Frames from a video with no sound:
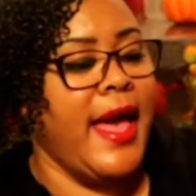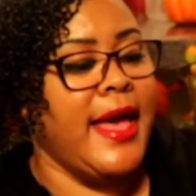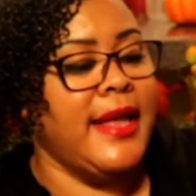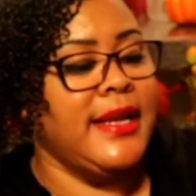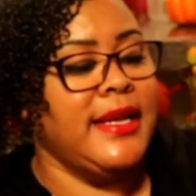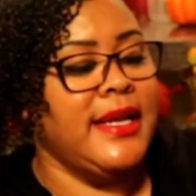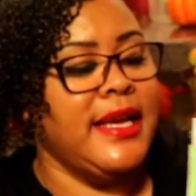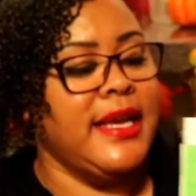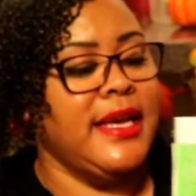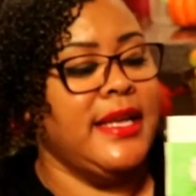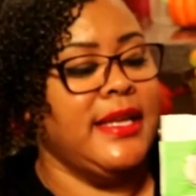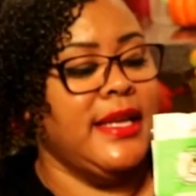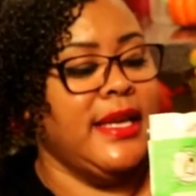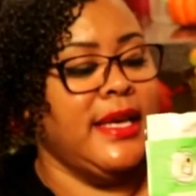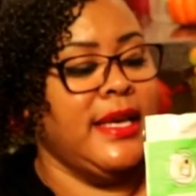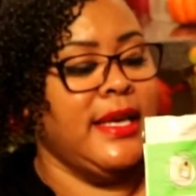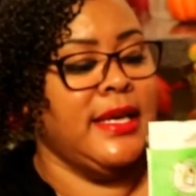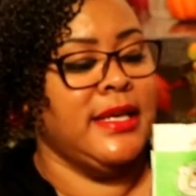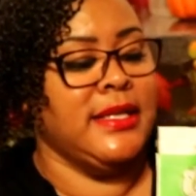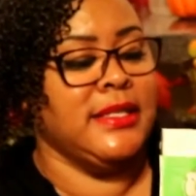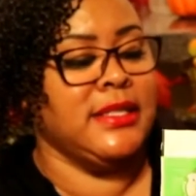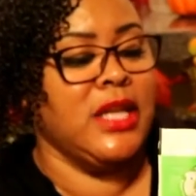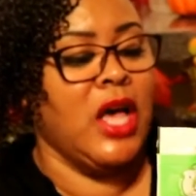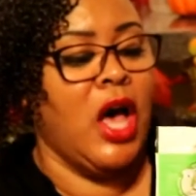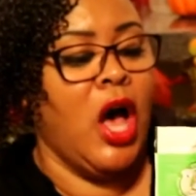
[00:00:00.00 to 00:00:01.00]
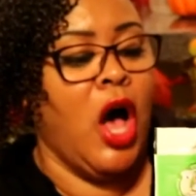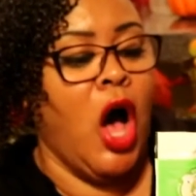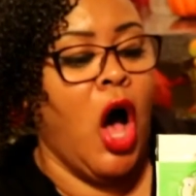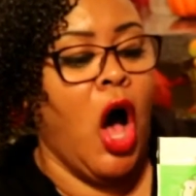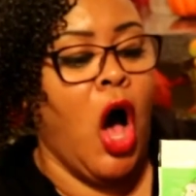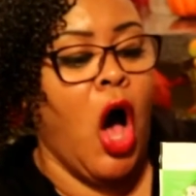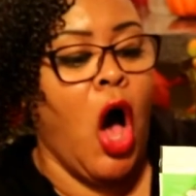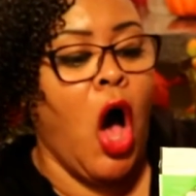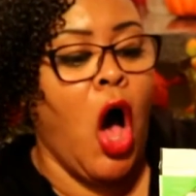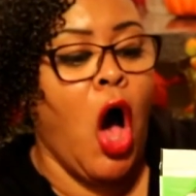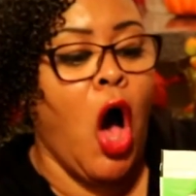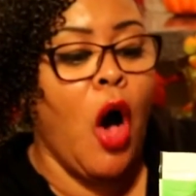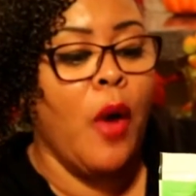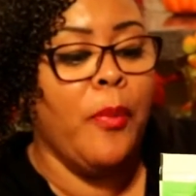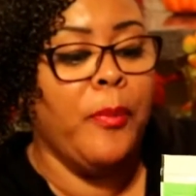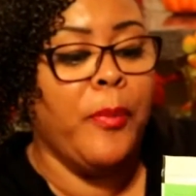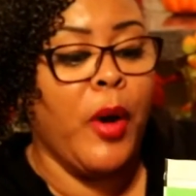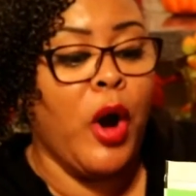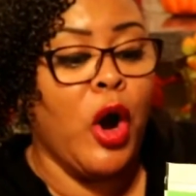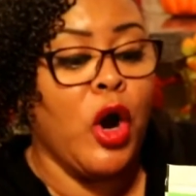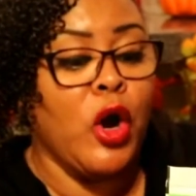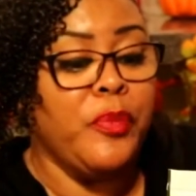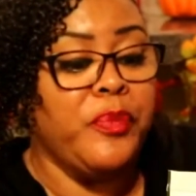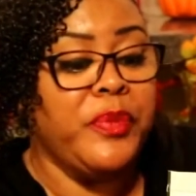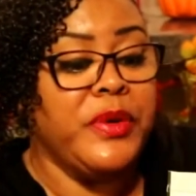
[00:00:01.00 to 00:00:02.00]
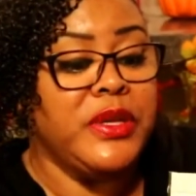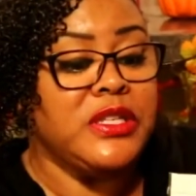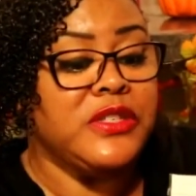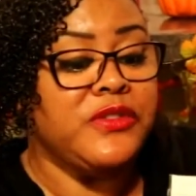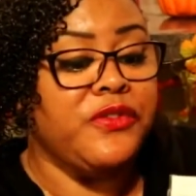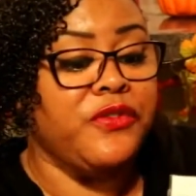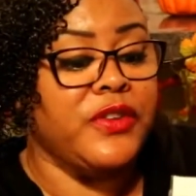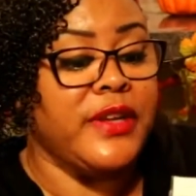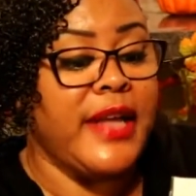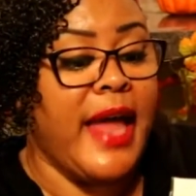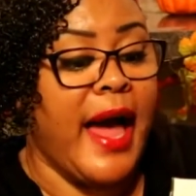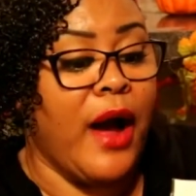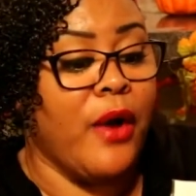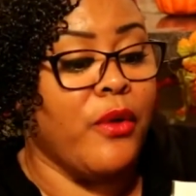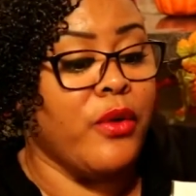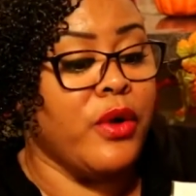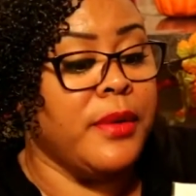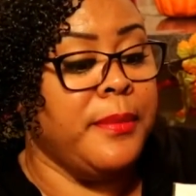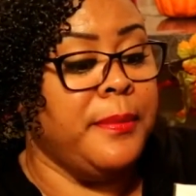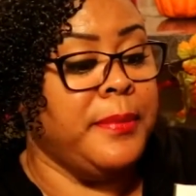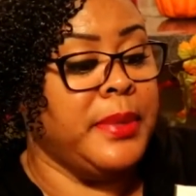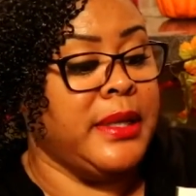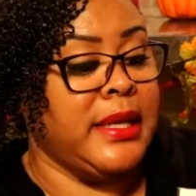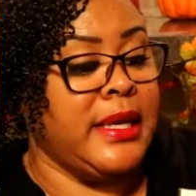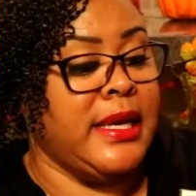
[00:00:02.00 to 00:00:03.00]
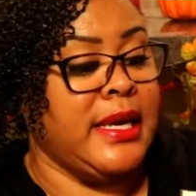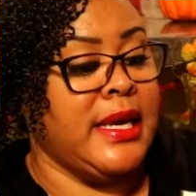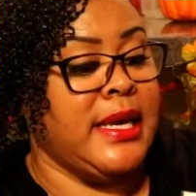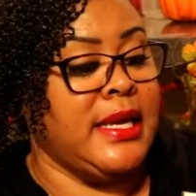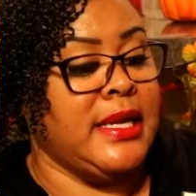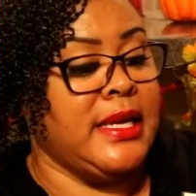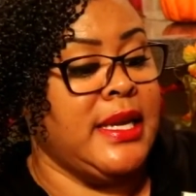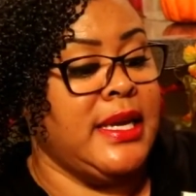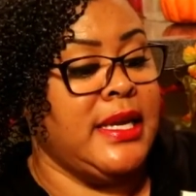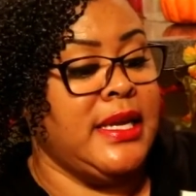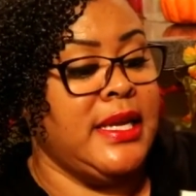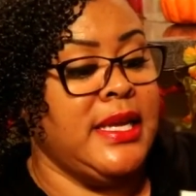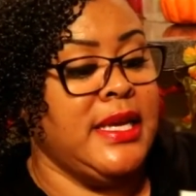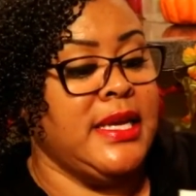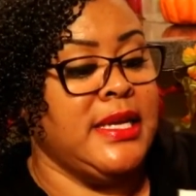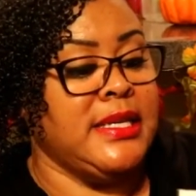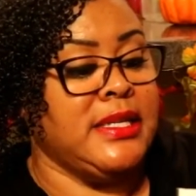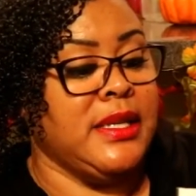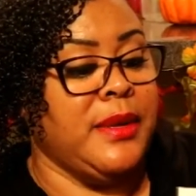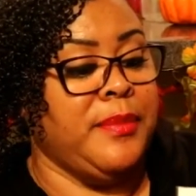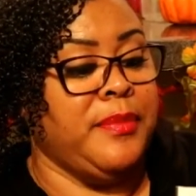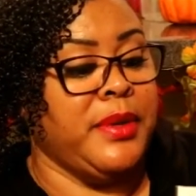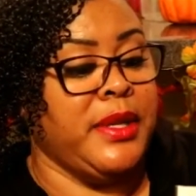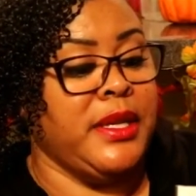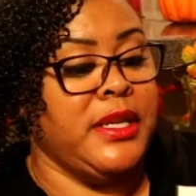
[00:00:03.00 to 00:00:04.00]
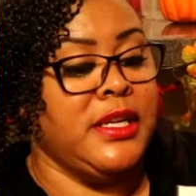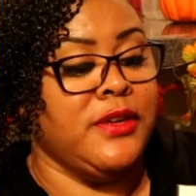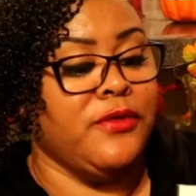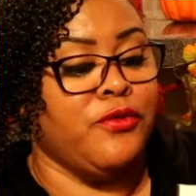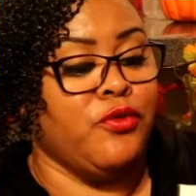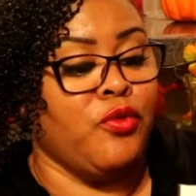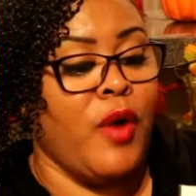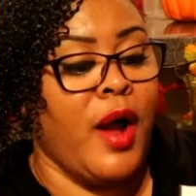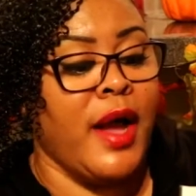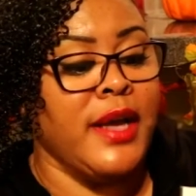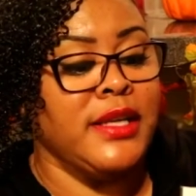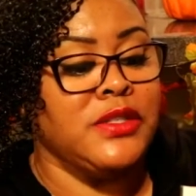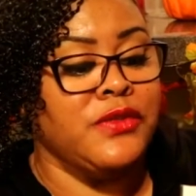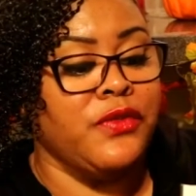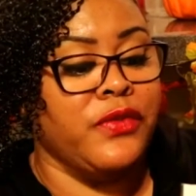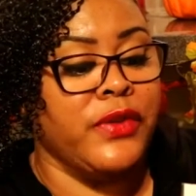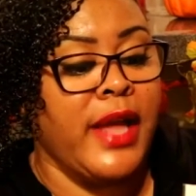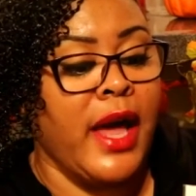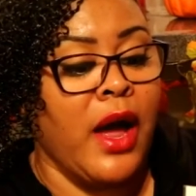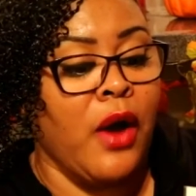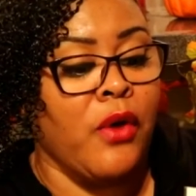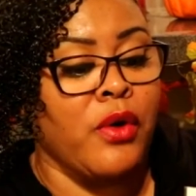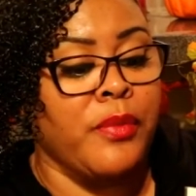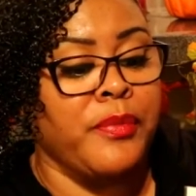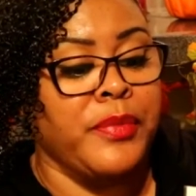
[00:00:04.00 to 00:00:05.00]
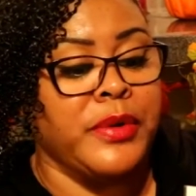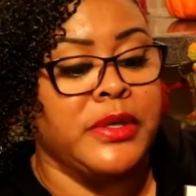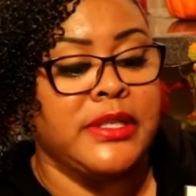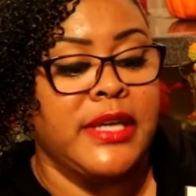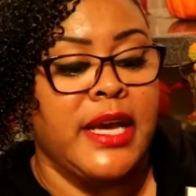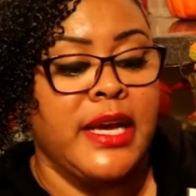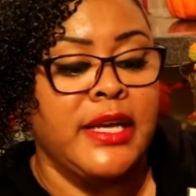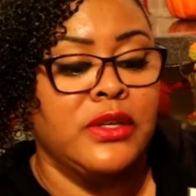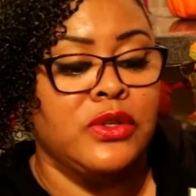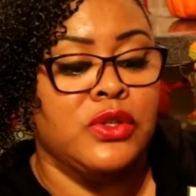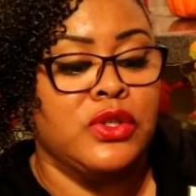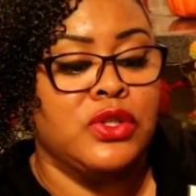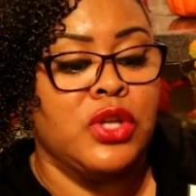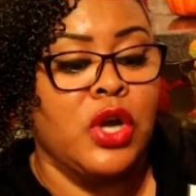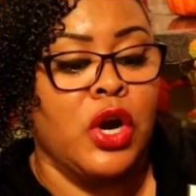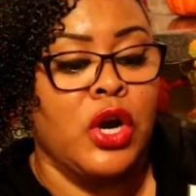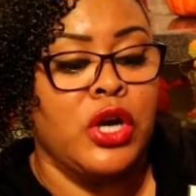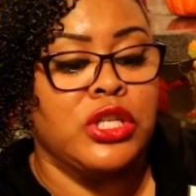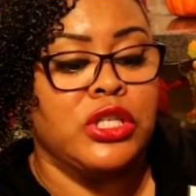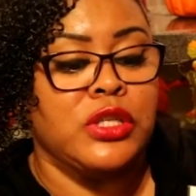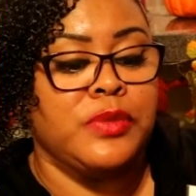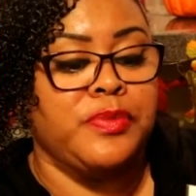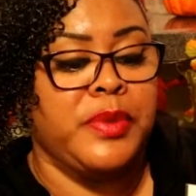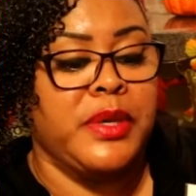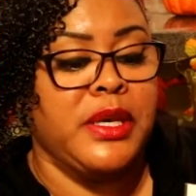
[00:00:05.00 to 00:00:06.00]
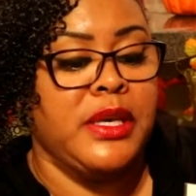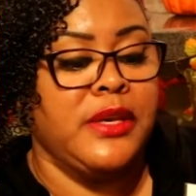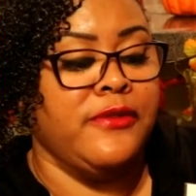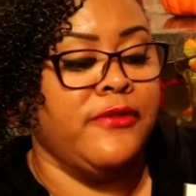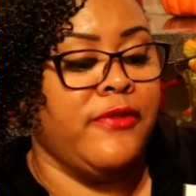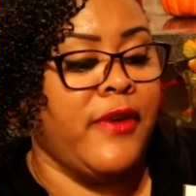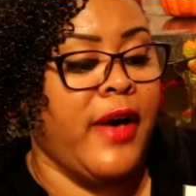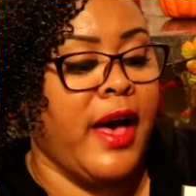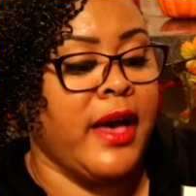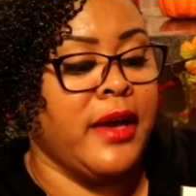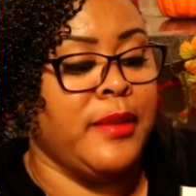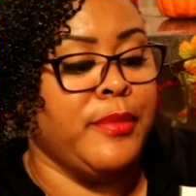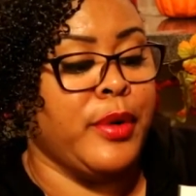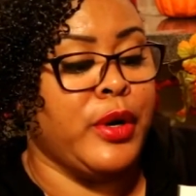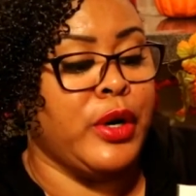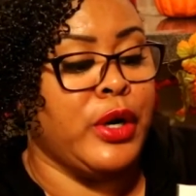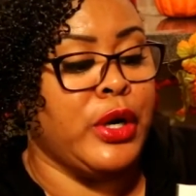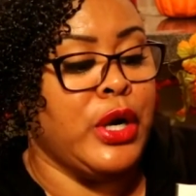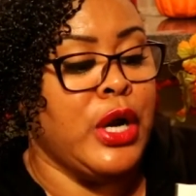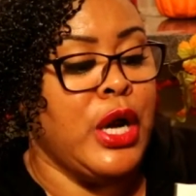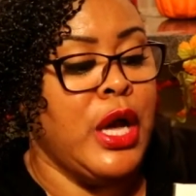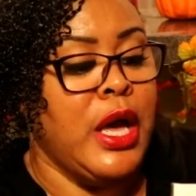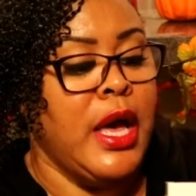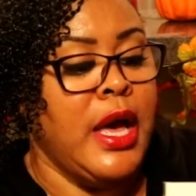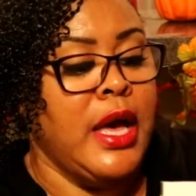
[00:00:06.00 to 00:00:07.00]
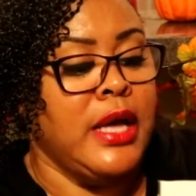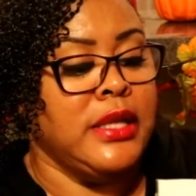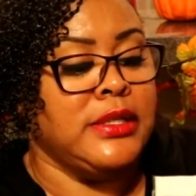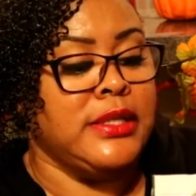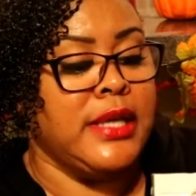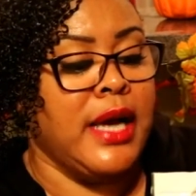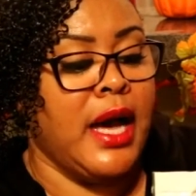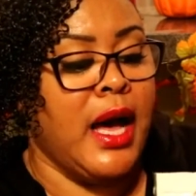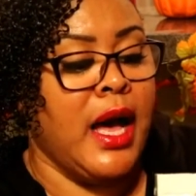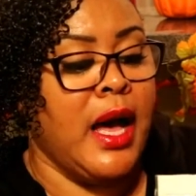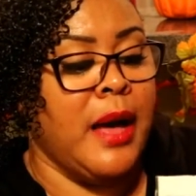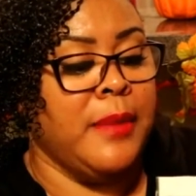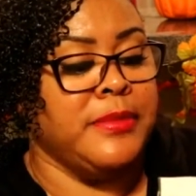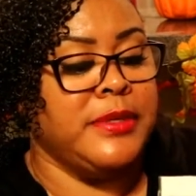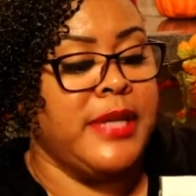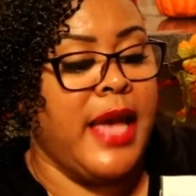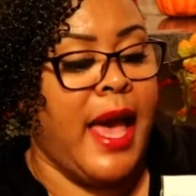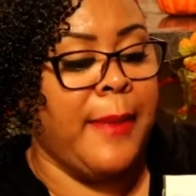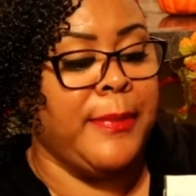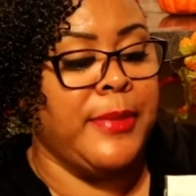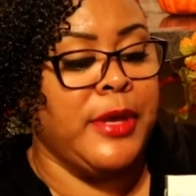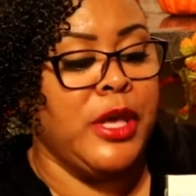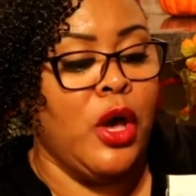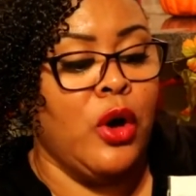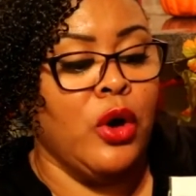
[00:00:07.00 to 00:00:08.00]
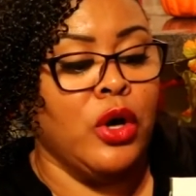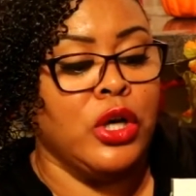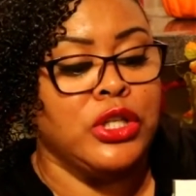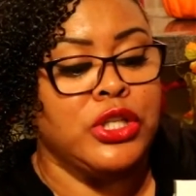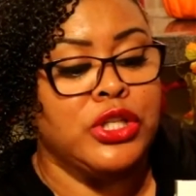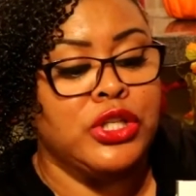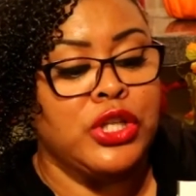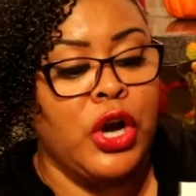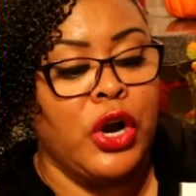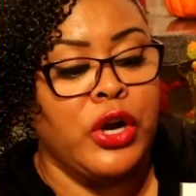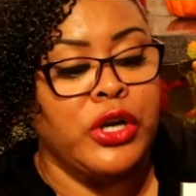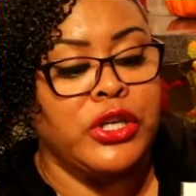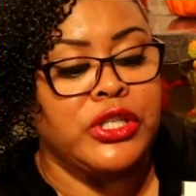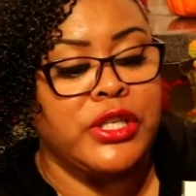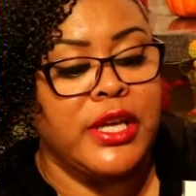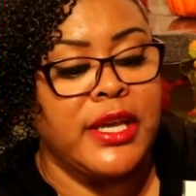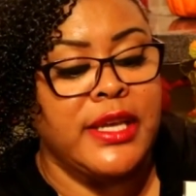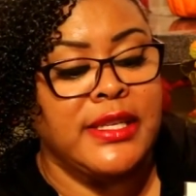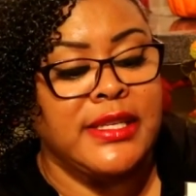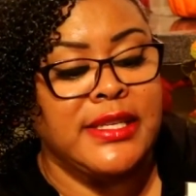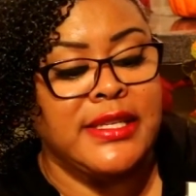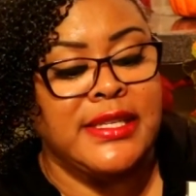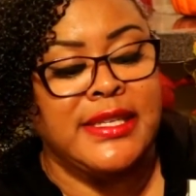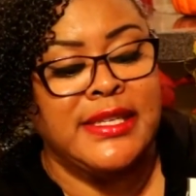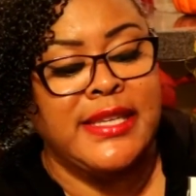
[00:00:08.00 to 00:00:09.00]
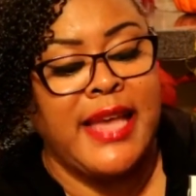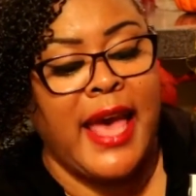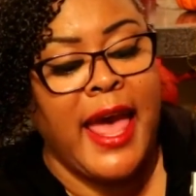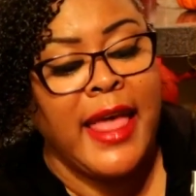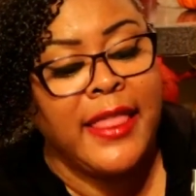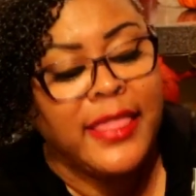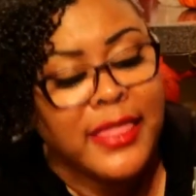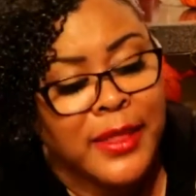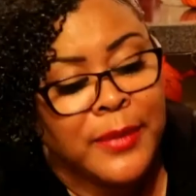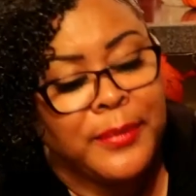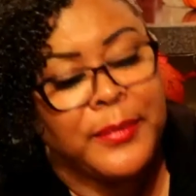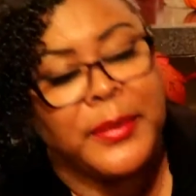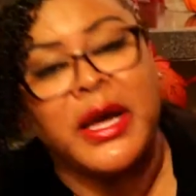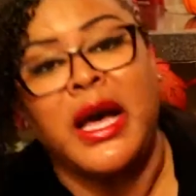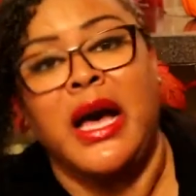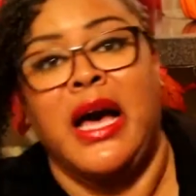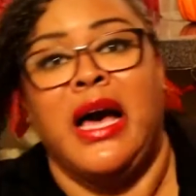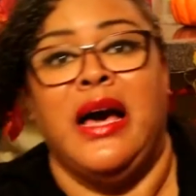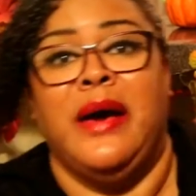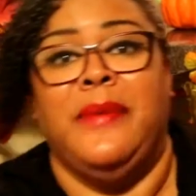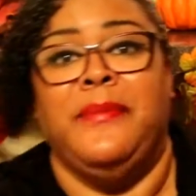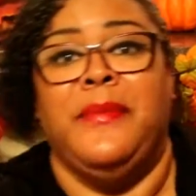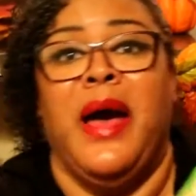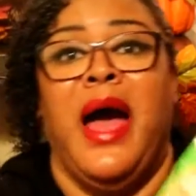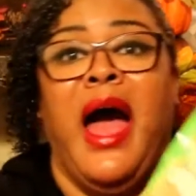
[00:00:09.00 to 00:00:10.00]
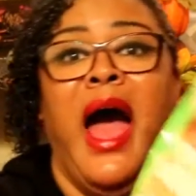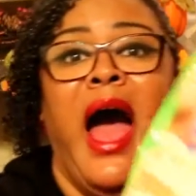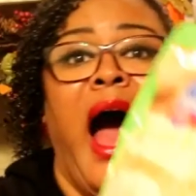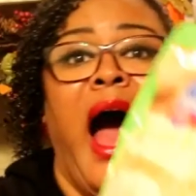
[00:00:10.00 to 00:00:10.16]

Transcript: and it is all-purpose flour blend. It is a blend of rice flour, potato starch, pea fiber, um, tapioca starch, and xanthan gum.